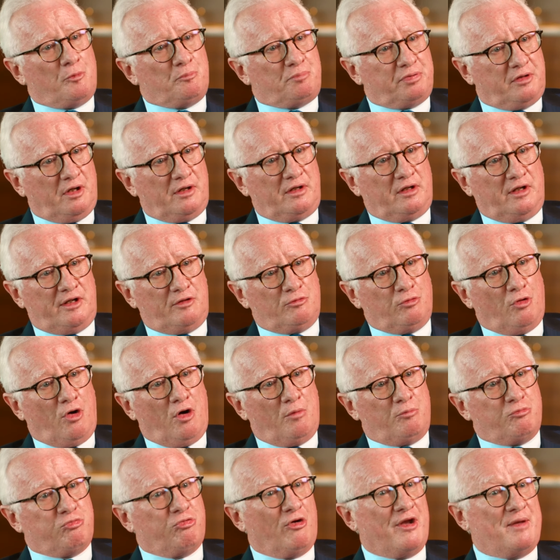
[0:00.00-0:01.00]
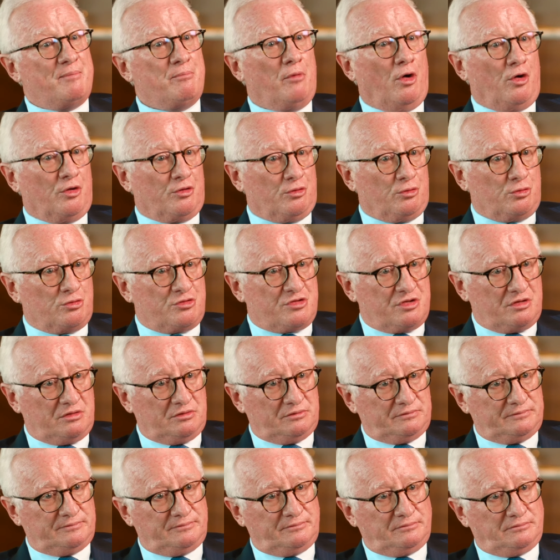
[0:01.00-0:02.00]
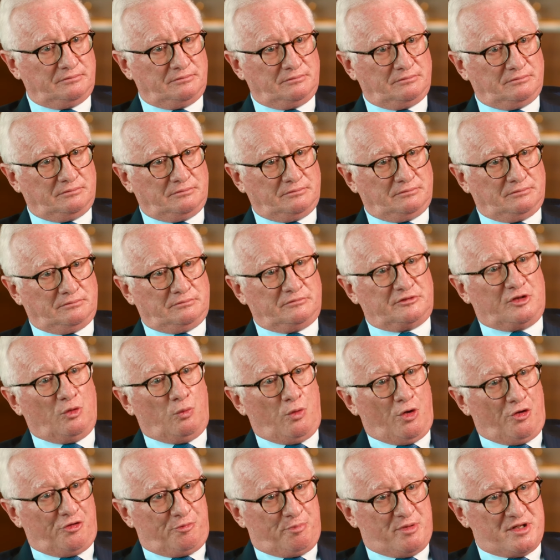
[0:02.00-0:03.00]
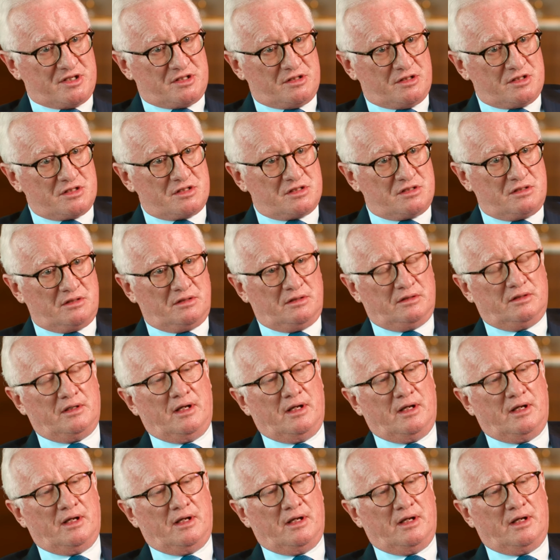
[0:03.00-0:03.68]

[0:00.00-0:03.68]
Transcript: completely, Rob, remodeled the wealth business.